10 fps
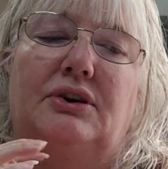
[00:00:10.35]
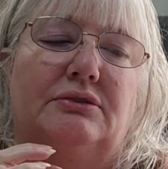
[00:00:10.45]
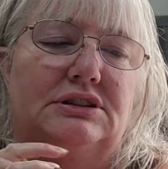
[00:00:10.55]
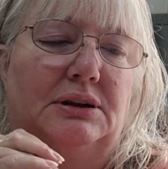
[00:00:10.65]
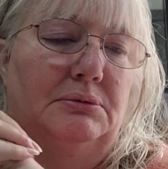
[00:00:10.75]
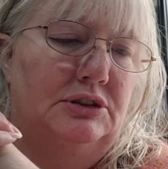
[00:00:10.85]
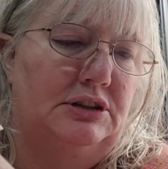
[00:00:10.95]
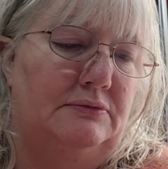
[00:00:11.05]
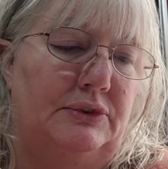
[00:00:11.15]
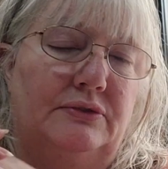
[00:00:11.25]
I was able to
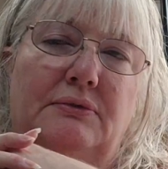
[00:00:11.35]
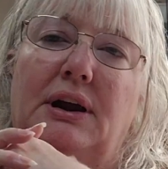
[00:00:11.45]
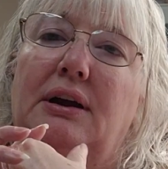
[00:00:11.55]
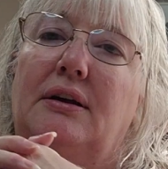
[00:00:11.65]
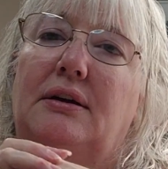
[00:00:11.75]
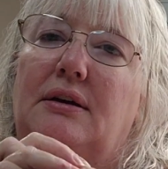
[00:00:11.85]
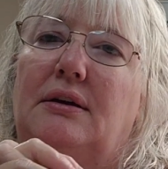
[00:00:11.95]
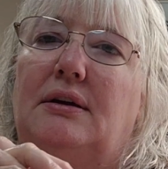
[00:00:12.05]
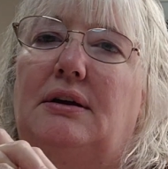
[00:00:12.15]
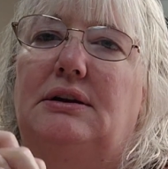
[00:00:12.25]
move my
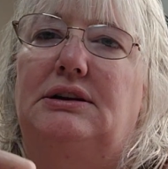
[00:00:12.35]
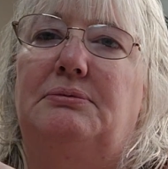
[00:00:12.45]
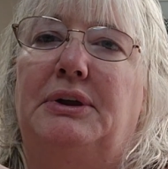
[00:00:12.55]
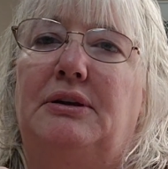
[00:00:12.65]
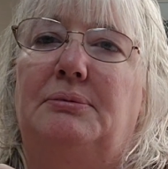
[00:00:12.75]
tomato